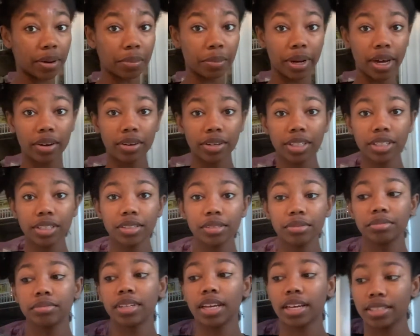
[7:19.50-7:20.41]
about
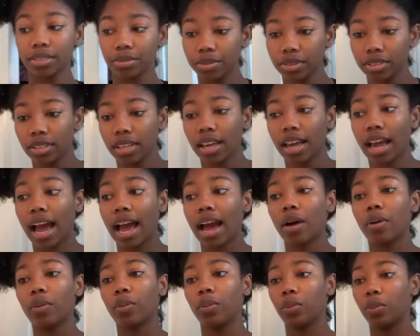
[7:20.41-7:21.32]
it. That's one thing
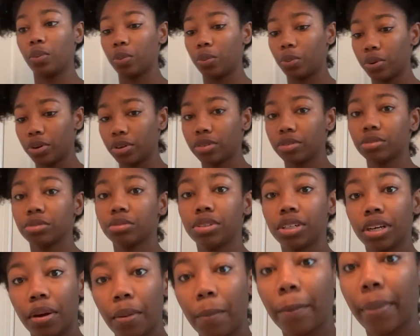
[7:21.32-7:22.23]
I will
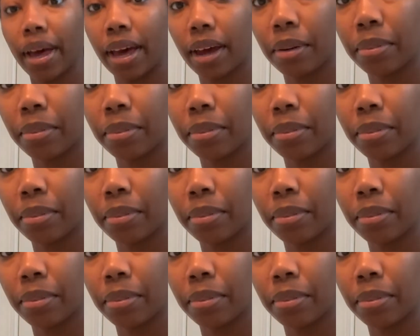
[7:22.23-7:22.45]
get mad